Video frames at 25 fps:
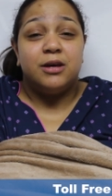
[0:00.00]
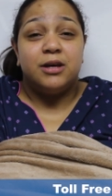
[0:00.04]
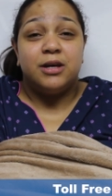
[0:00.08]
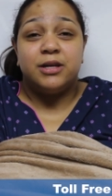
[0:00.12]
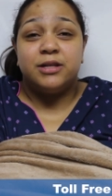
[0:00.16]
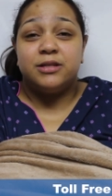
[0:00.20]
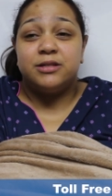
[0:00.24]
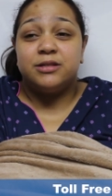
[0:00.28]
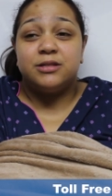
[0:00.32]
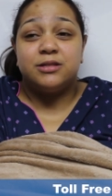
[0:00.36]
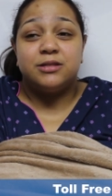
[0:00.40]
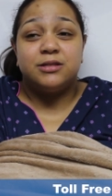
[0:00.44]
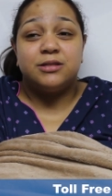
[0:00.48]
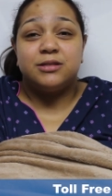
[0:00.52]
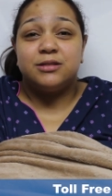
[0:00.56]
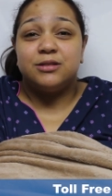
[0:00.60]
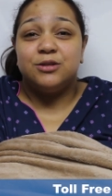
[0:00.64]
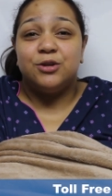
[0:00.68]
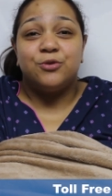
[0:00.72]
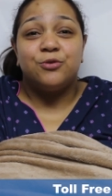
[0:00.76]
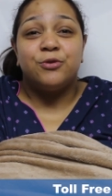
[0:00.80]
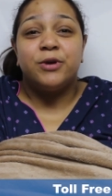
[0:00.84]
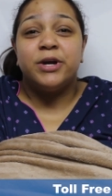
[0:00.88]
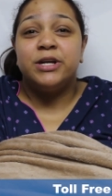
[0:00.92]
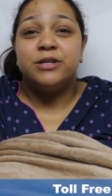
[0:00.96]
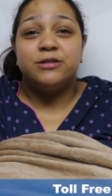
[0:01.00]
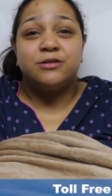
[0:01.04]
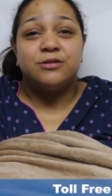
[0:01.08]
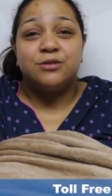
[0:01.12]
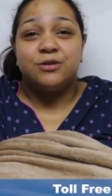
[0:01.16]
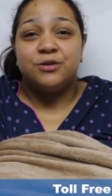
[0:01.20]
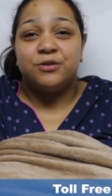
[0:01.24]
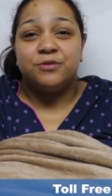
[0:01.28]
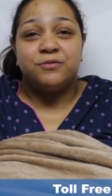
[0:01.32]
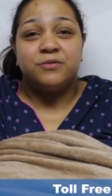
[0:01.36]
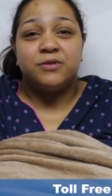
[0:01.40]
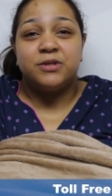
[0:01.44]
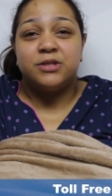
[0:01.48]
It's great
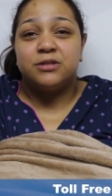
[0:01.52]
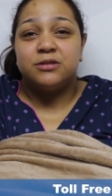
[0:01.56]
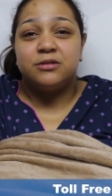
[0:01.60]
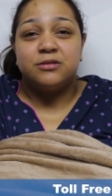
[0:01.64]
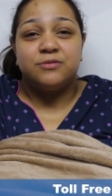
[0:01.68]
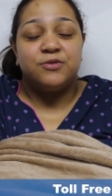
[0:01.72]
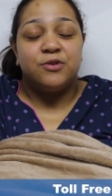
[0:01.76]
service